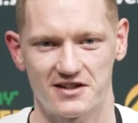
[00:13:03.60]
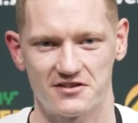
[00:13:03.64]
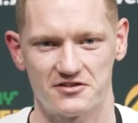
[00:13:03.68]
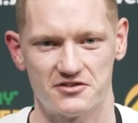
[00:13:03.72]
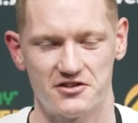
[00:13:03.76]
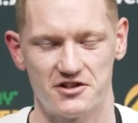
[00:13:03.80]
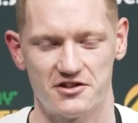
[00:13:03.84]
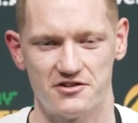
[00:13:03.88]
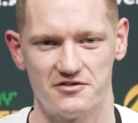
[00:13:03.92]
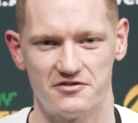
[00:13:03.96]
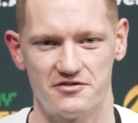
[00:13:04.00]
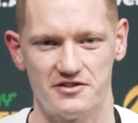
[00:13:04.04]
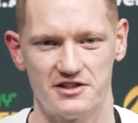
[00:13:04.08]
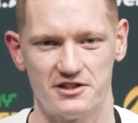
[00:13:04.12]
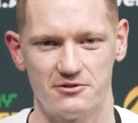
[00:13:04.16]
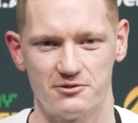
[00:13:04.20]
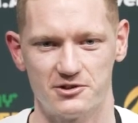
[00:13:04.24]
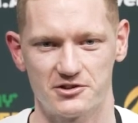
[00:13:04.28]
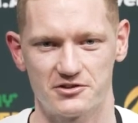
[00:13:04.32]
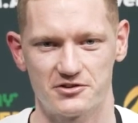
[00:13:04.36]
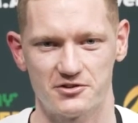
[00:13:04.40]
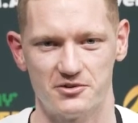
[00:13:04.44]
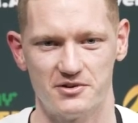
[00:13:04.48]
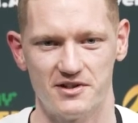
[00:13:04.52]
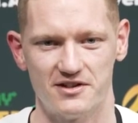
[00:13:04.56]
has no fear
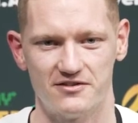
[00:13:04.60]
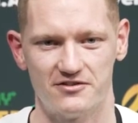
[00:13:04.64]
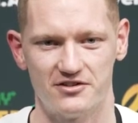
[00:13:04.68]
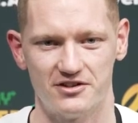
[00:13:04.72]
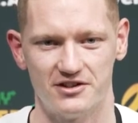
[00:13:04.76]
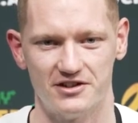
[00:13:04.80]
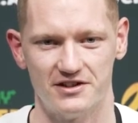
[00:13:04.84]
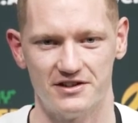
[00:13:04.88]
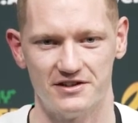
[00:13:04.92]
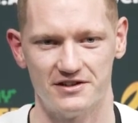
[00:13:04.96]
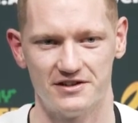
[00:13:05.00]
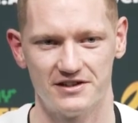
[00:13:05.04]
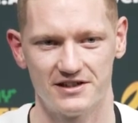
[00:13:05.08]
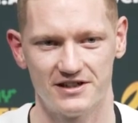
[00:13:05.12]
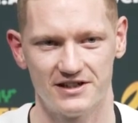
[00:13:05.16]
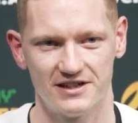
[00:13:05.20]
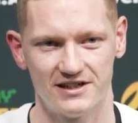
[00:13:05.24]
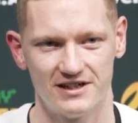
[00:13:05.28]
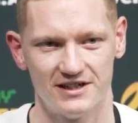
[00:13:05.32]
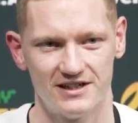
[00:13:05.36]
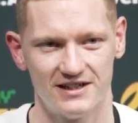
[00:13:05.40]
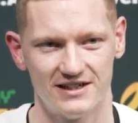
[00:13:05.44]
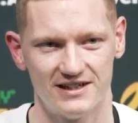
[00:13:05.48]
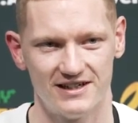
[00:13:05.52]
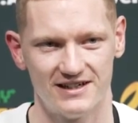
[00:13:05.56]
whatsoever. And
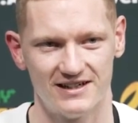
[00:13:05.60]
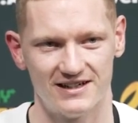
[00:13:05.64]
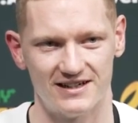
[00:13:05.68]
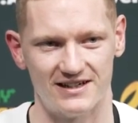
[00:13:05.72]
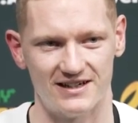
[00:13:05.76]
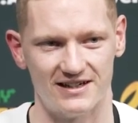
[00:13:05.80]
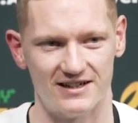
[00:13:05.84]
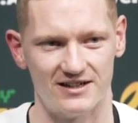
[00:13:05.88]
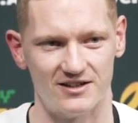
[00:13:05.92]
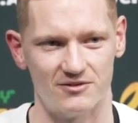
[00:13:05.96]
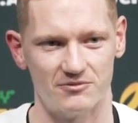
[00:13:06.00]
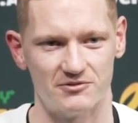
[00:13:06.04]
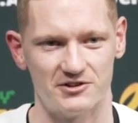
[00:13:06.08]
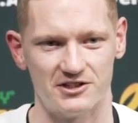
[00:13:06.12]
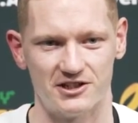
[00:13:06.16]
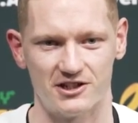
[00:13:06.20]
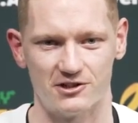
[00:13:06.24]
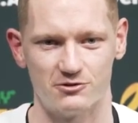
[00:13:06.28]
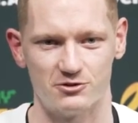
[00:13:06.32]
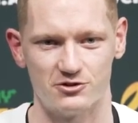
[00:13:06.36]
you know,